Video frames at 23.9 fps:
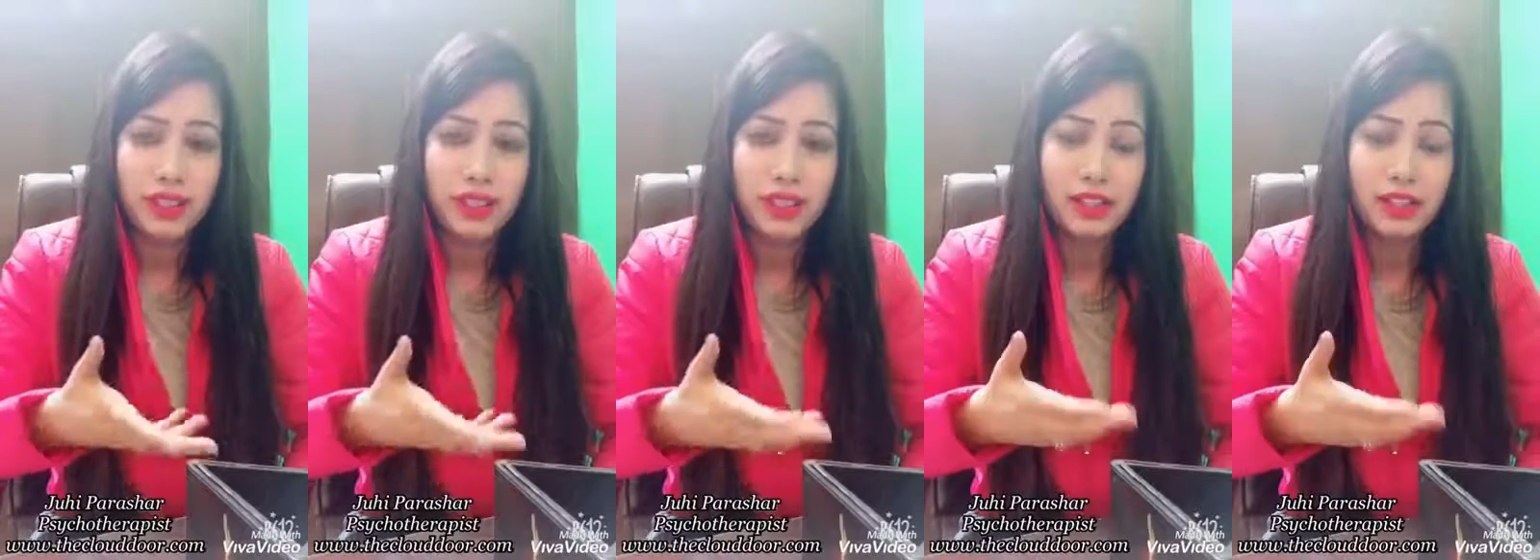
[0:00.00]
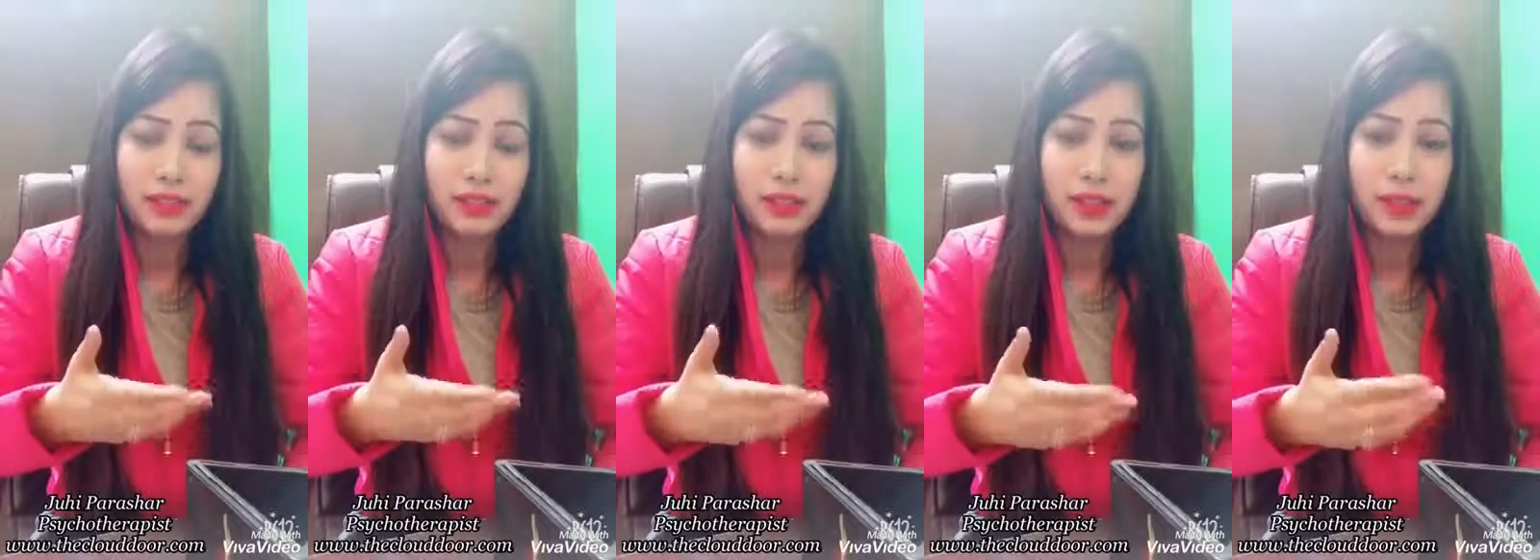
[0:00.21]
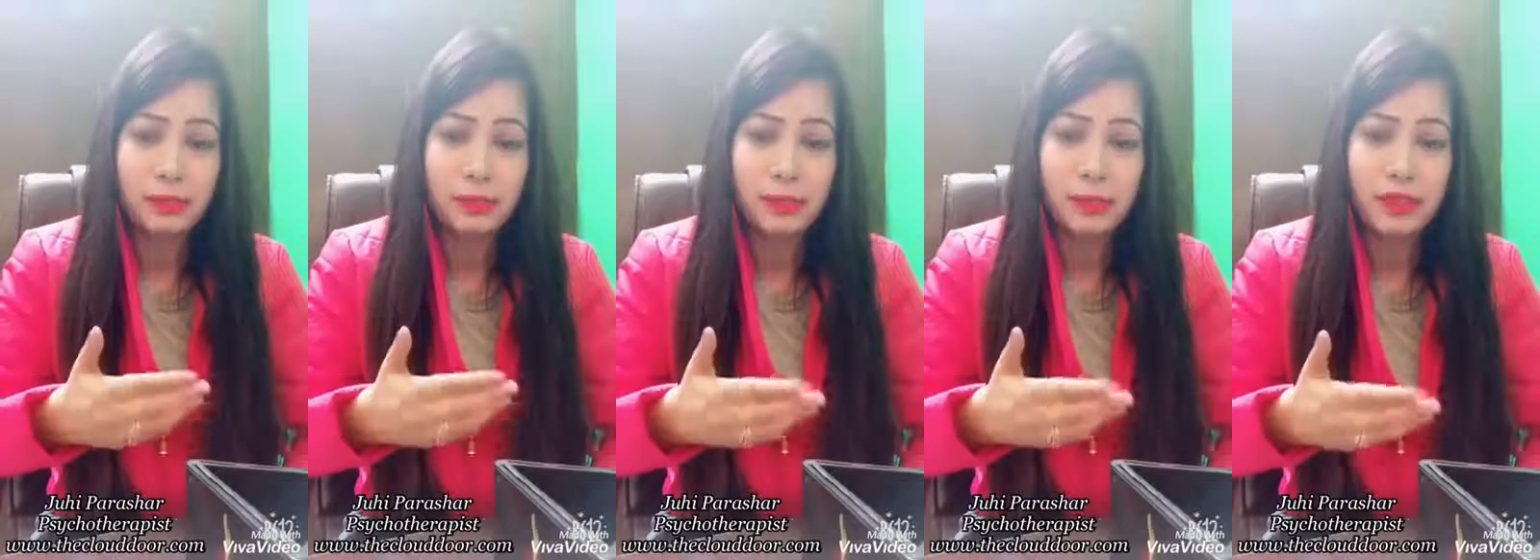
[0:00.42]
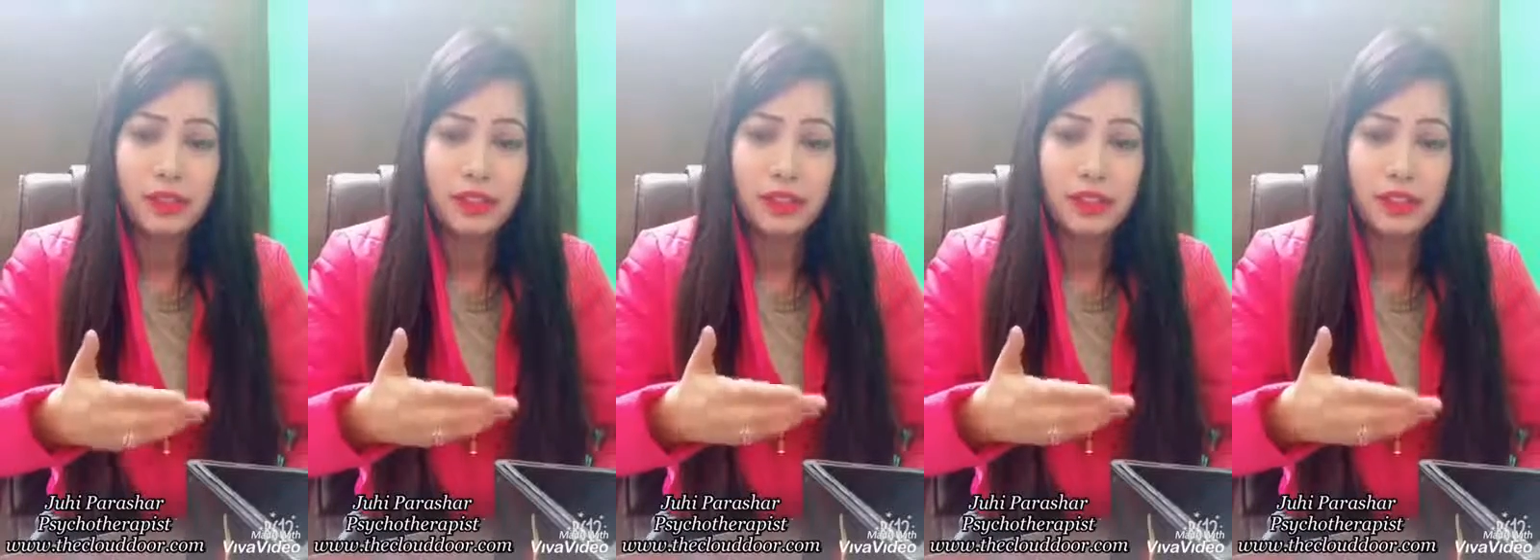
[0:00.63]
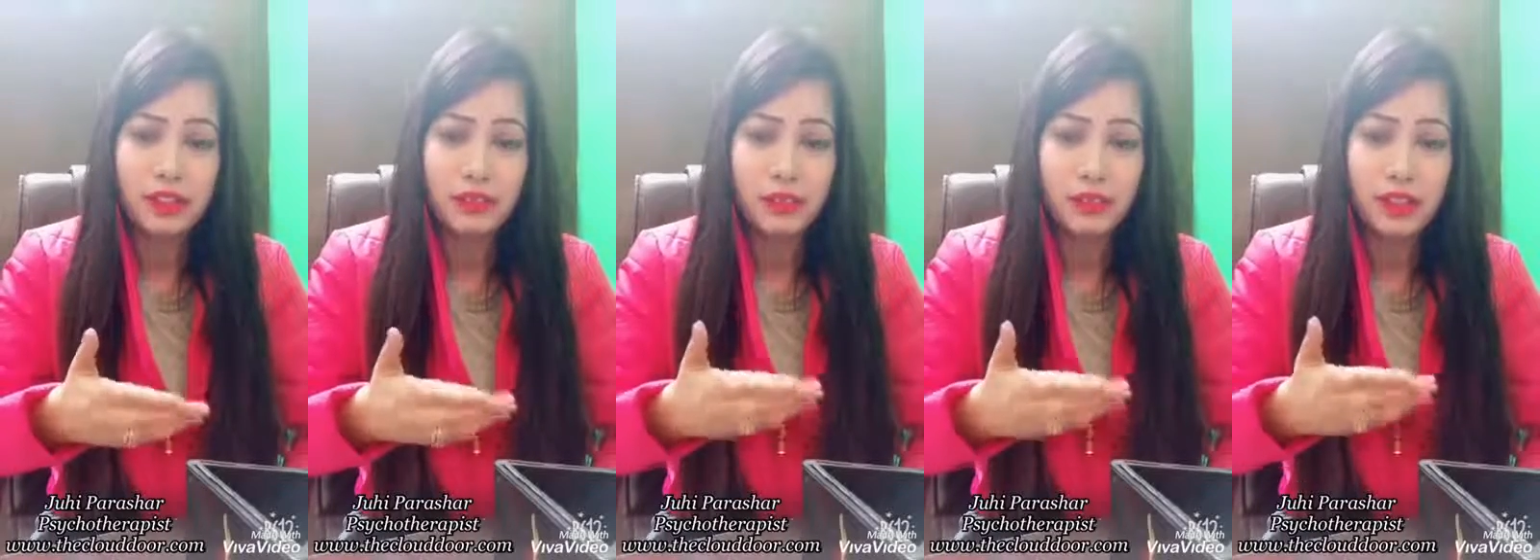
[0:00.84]
and to
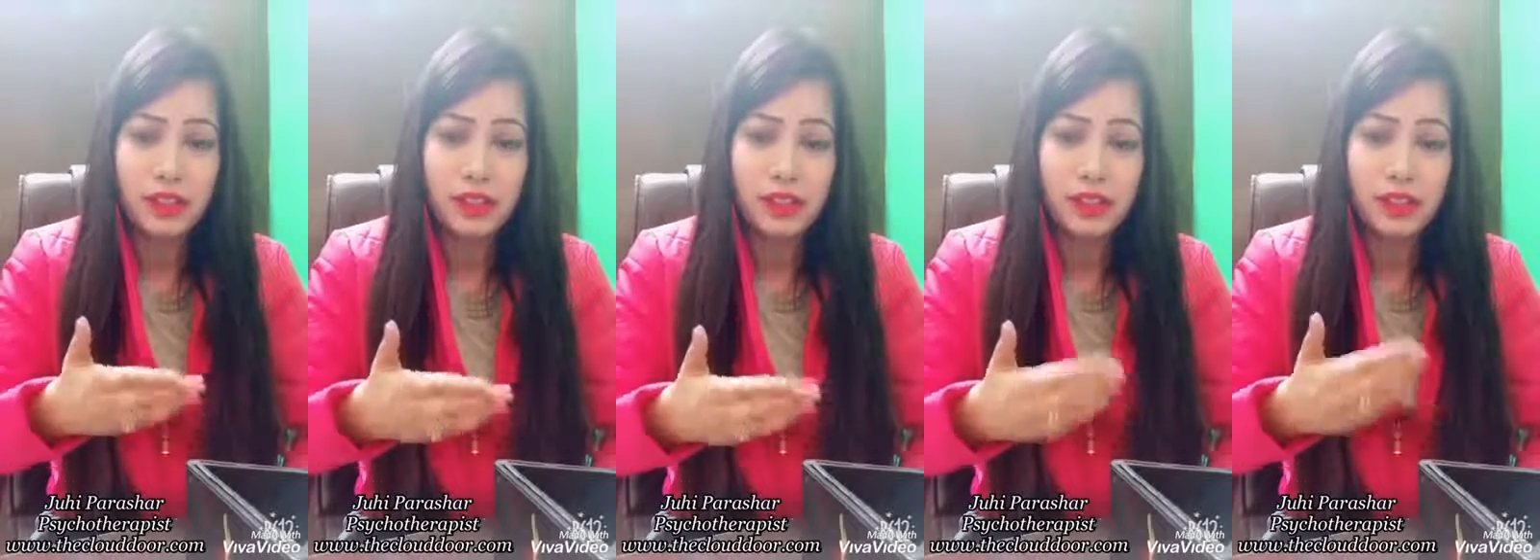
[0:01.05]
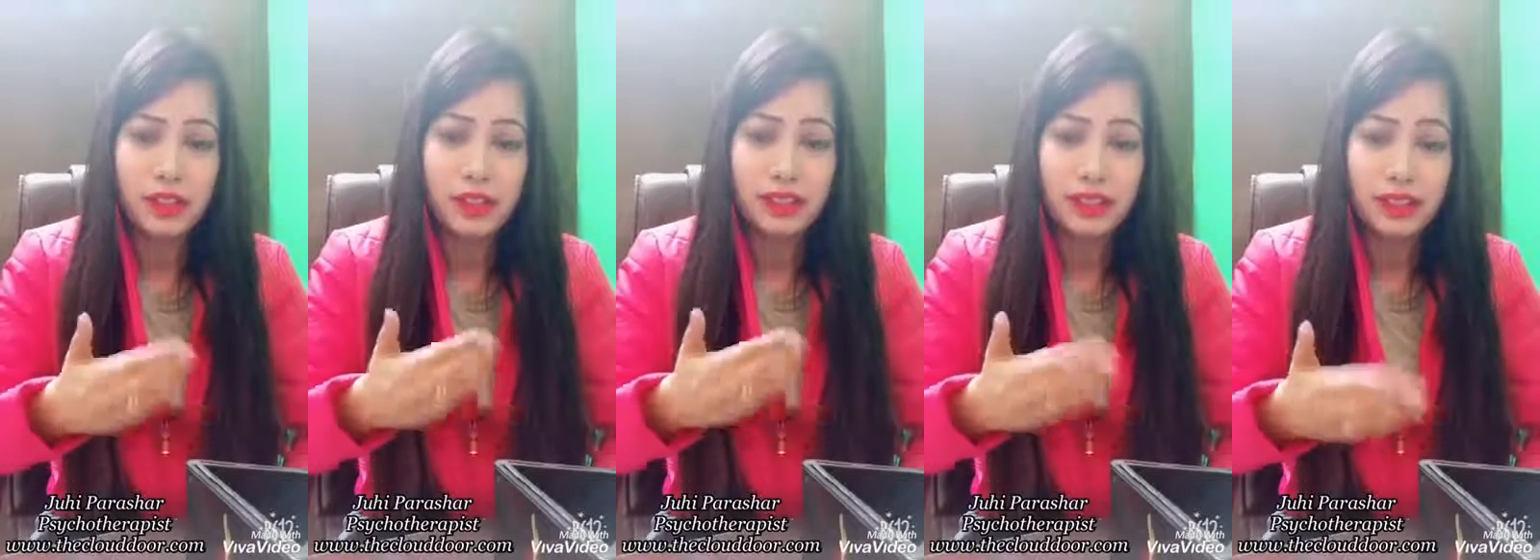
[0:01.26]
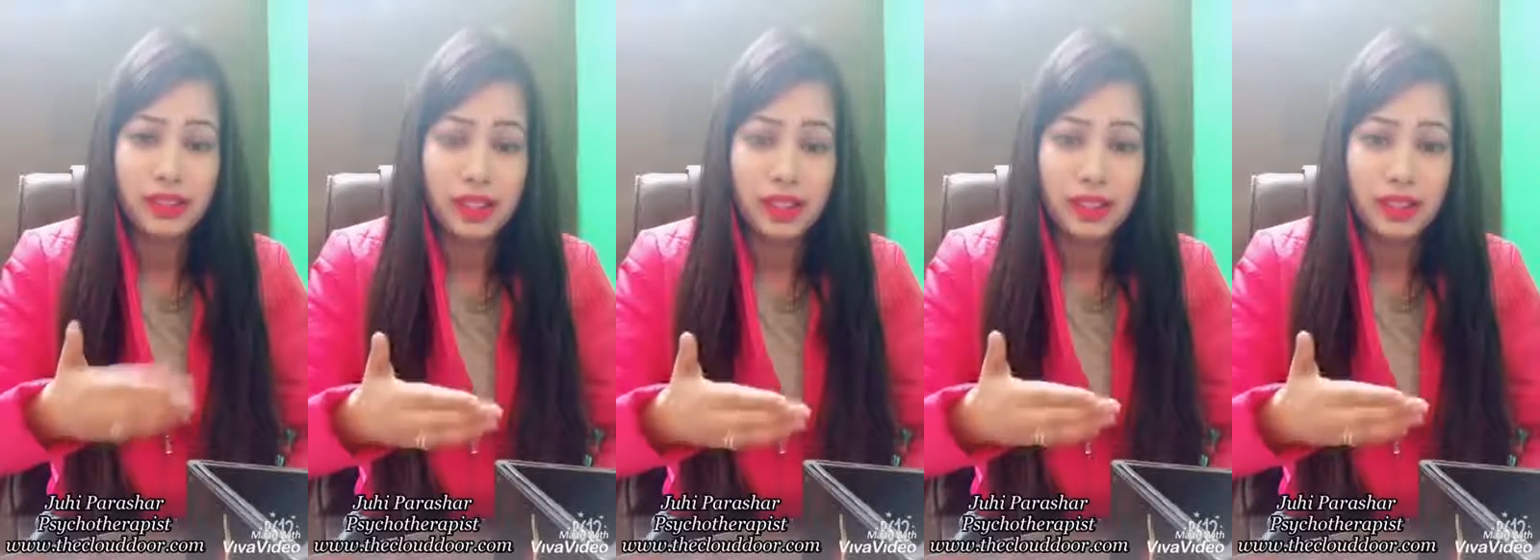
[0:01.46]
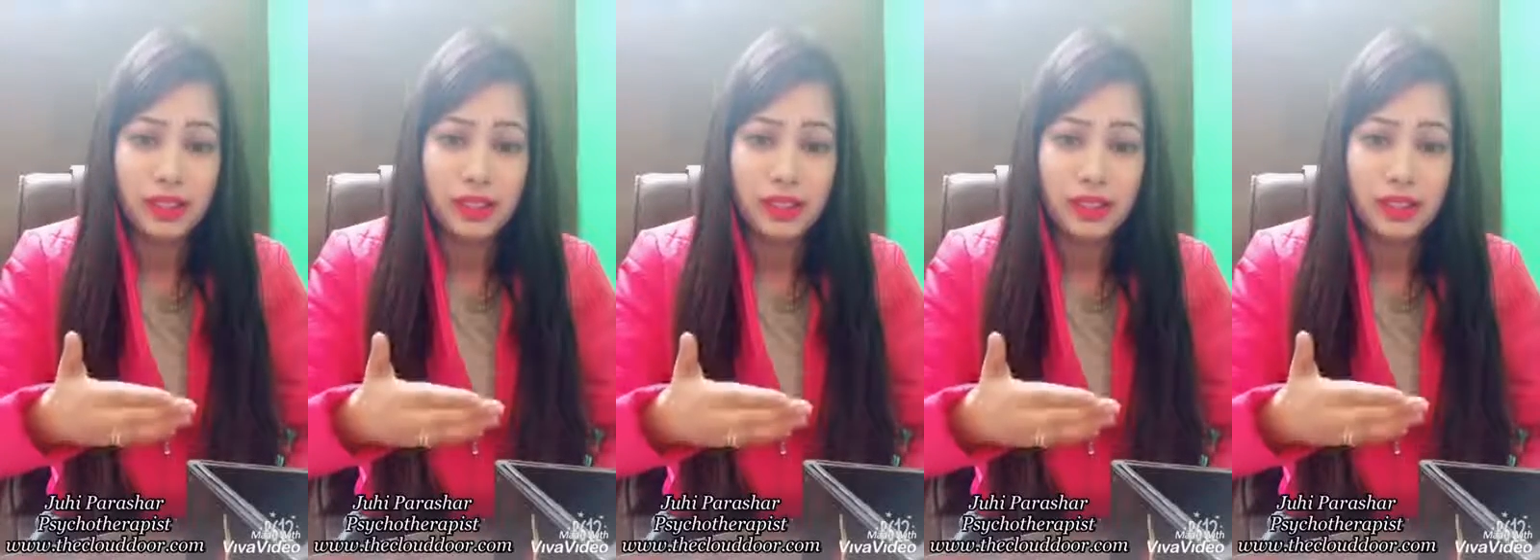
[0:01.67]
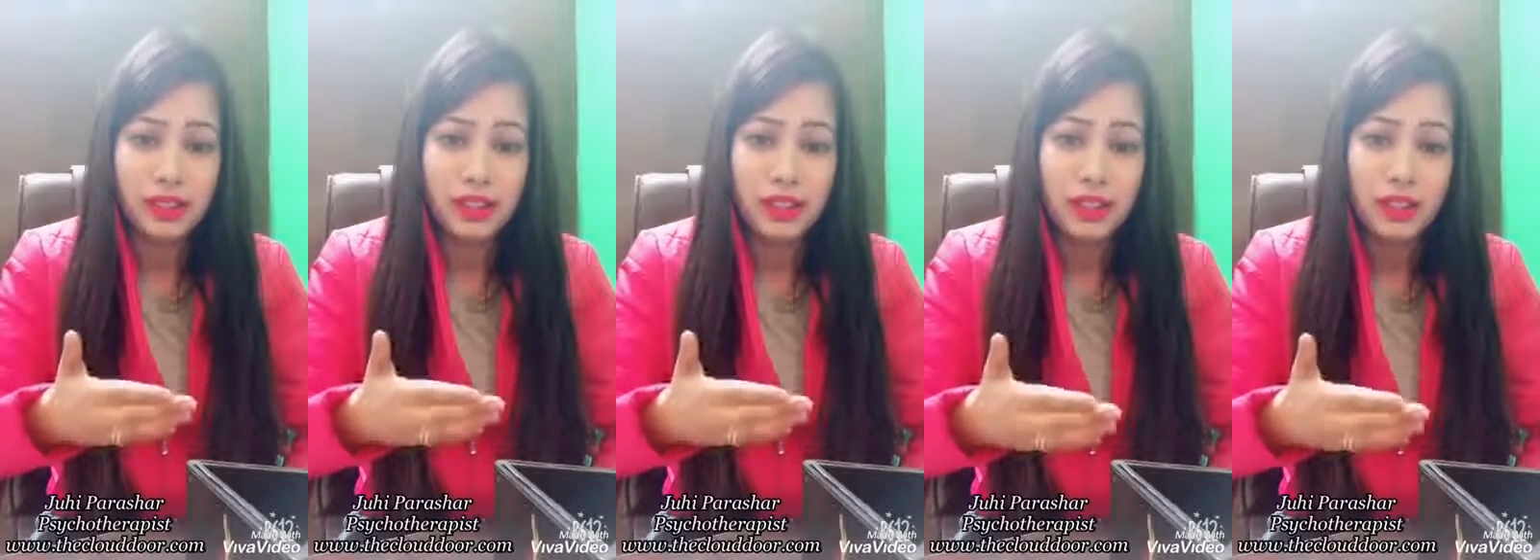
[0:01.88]
compensate for that
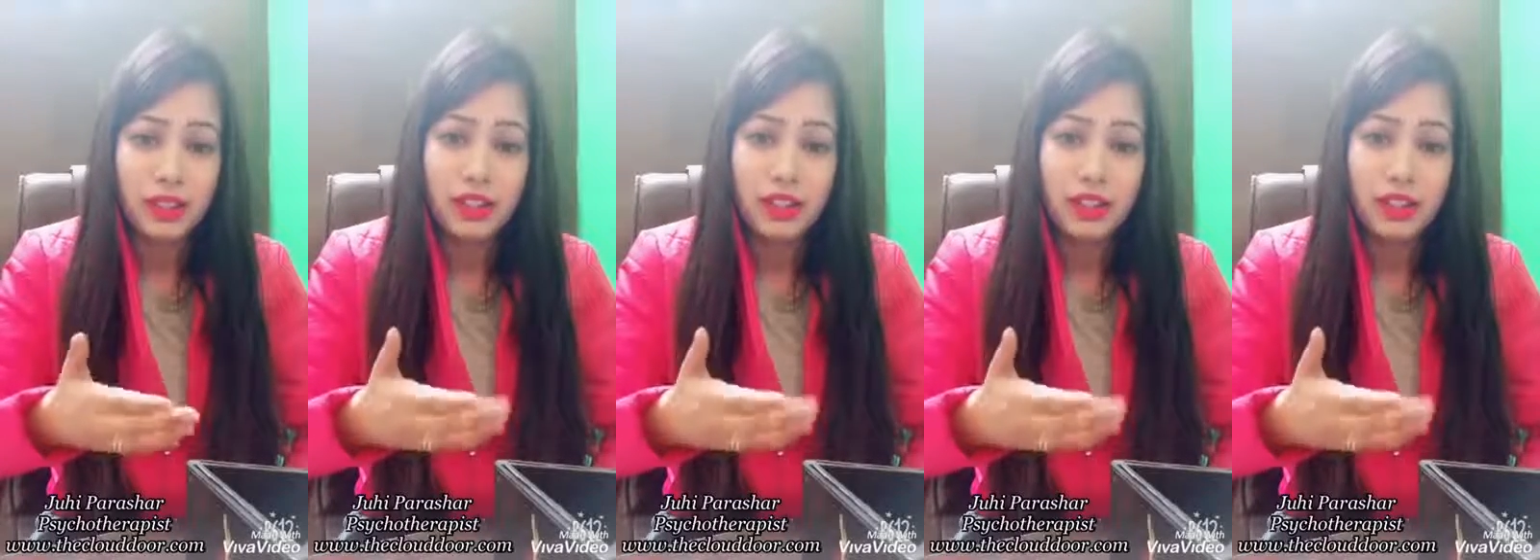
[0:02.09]
anxiety,